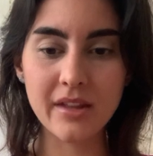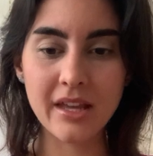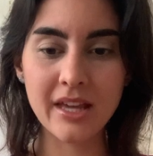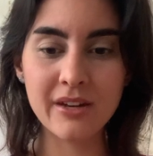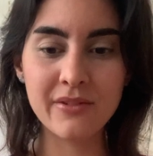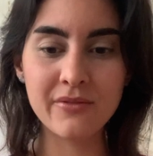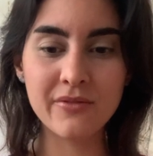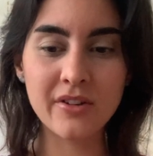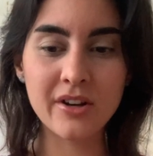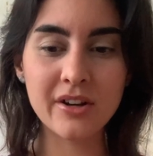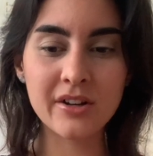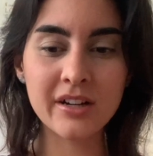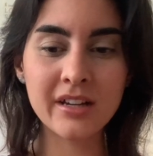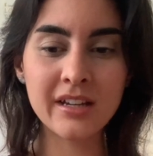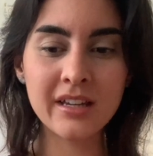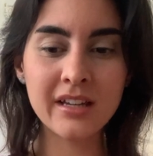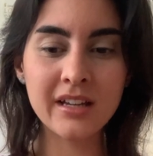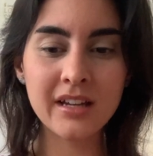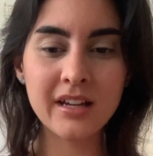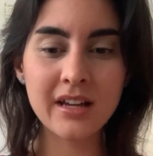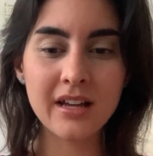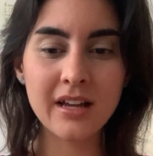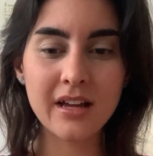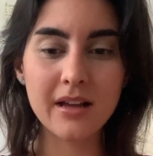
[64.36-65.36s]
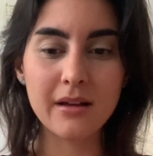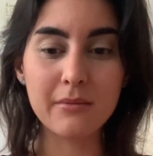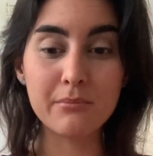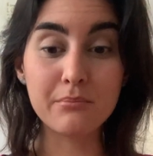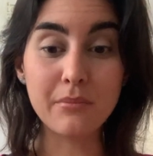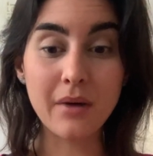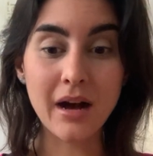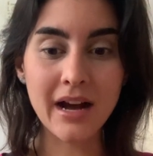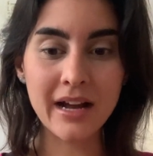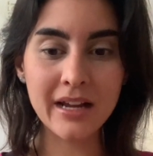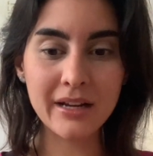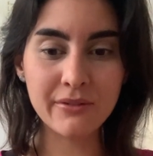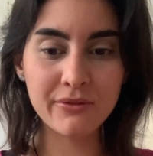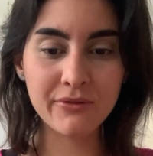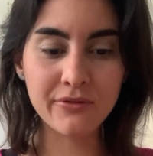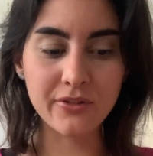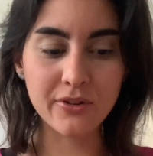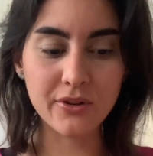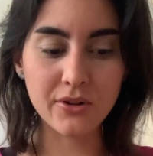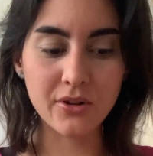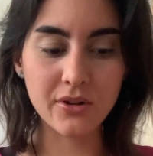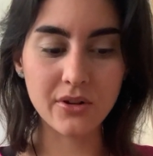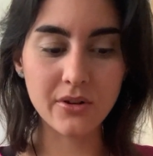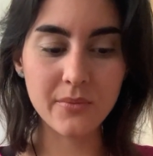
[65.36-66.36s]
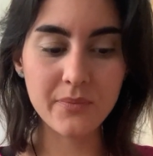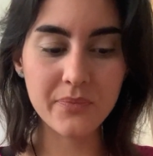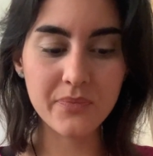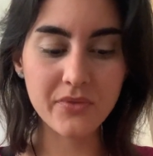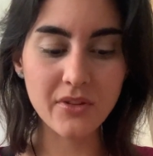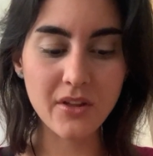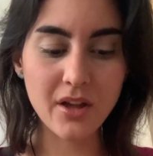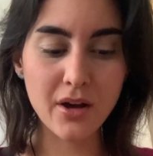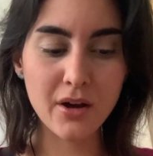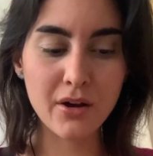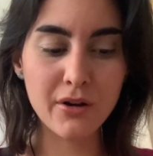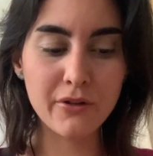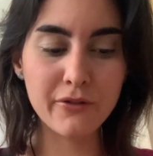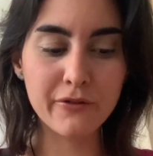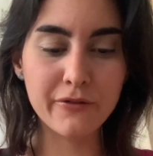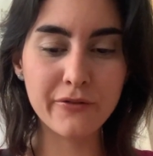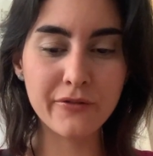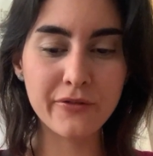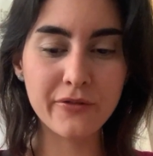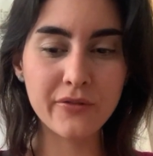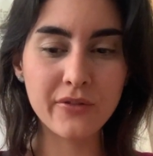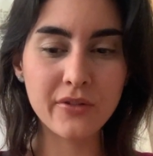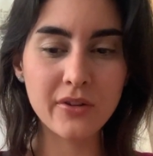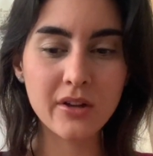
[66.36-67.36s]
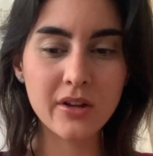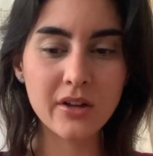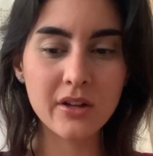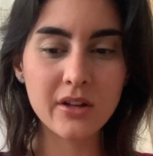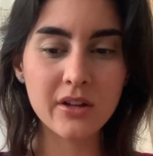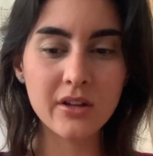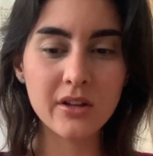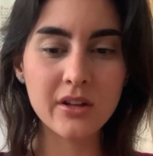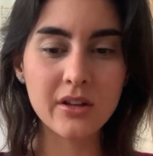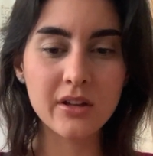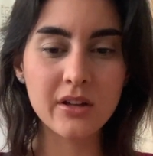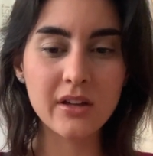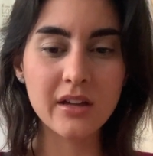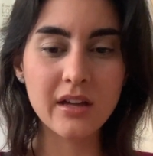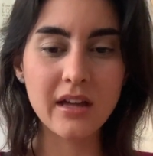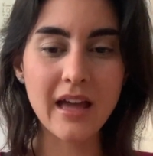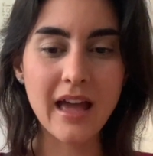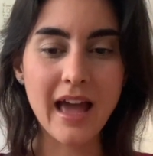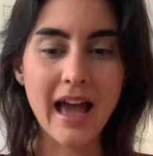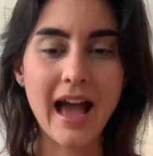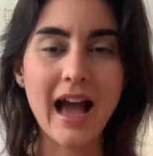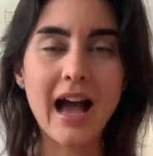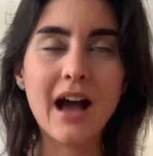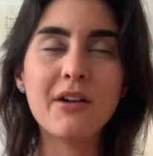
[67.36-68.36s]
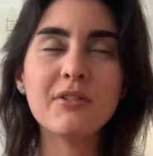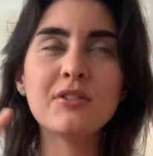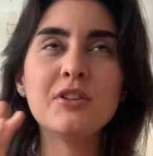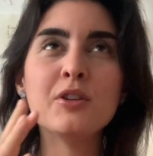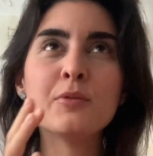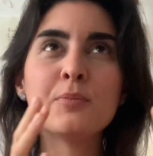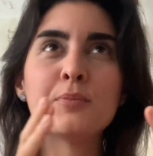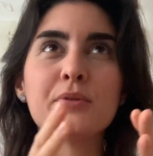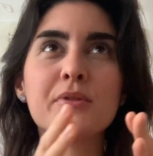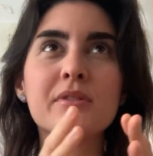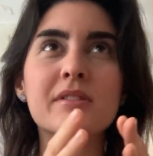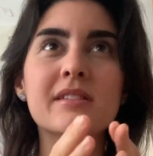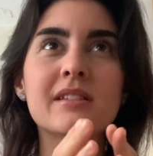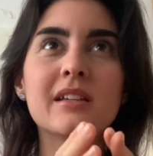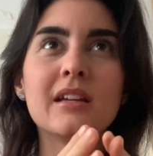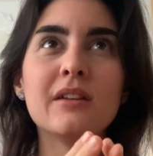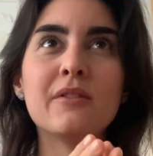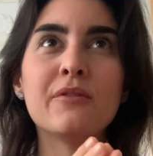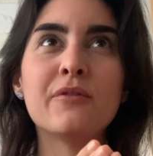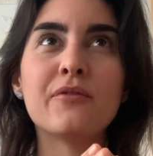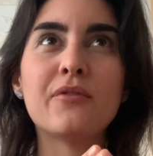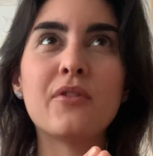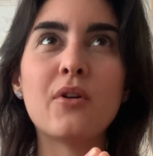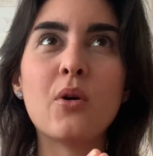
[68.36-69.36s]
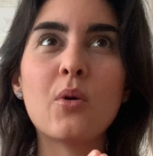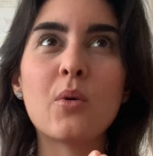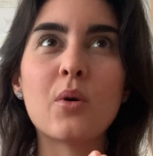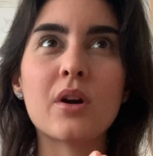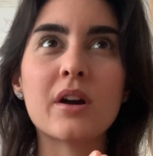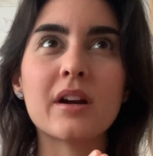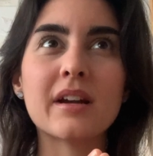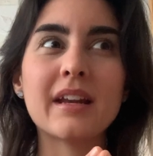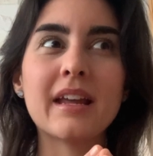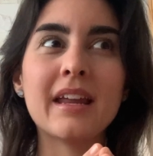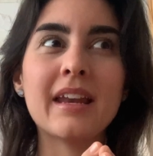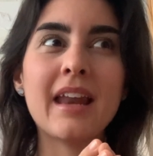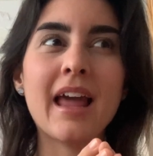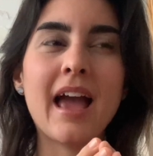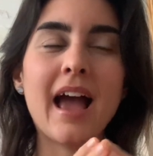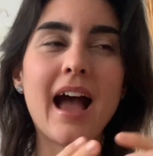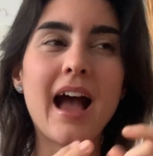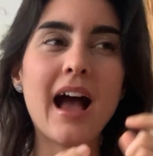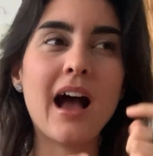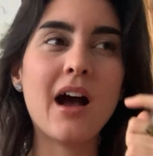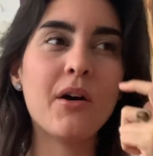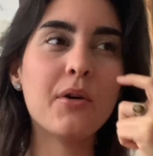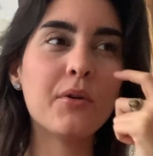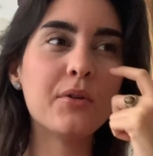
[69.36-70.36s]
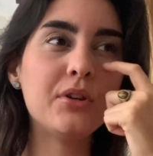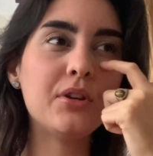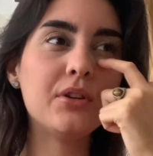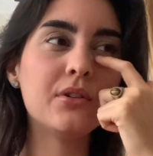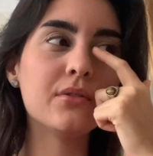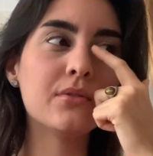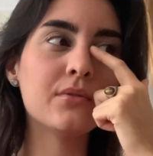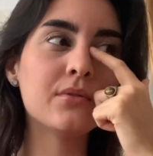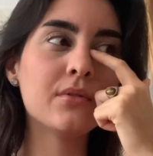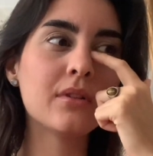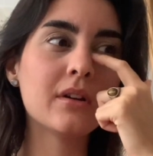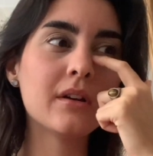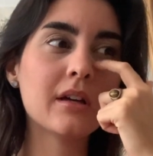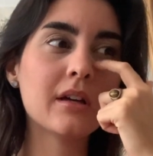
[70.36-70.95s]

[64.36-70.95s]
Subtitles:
and very mindful of how you proceed forward and how you